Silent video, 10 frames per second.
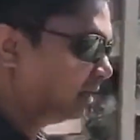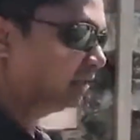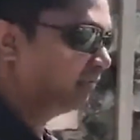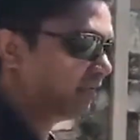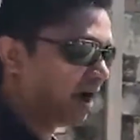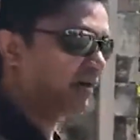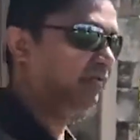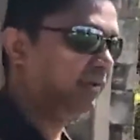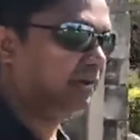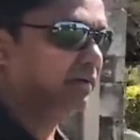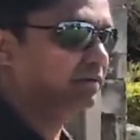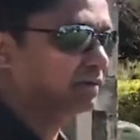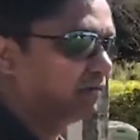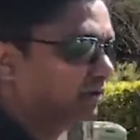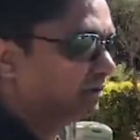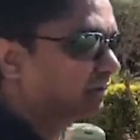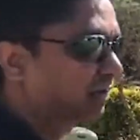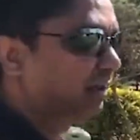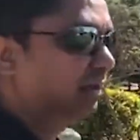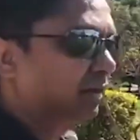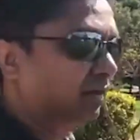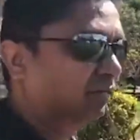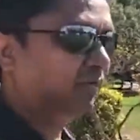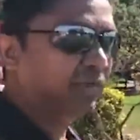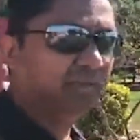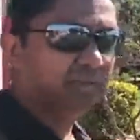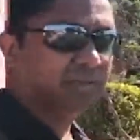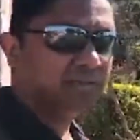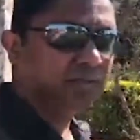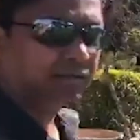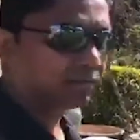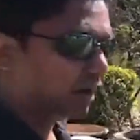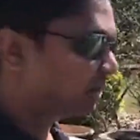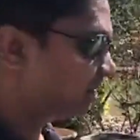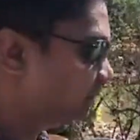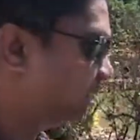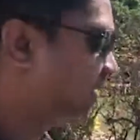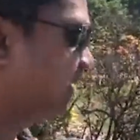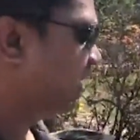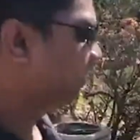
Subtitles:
in the 5, 7, 15 years at right term. But